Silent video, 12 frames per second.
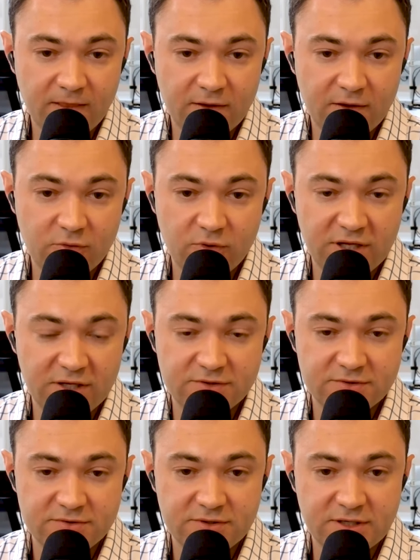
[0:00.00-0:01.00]
really
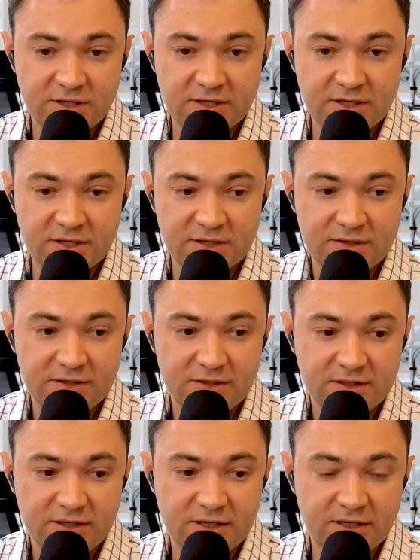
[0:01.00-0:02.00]

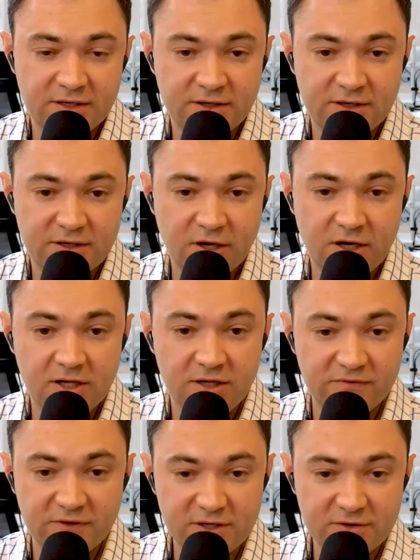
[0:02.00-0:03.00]
in
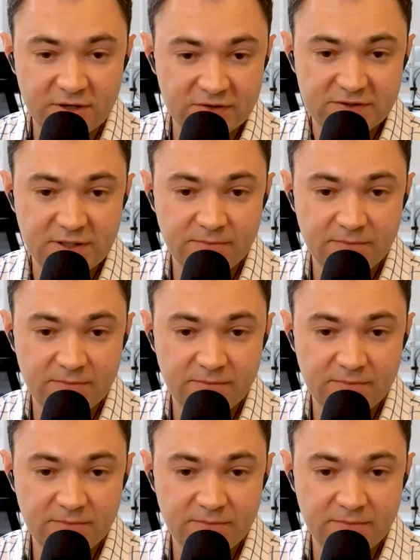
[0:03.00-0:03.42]
all of the units,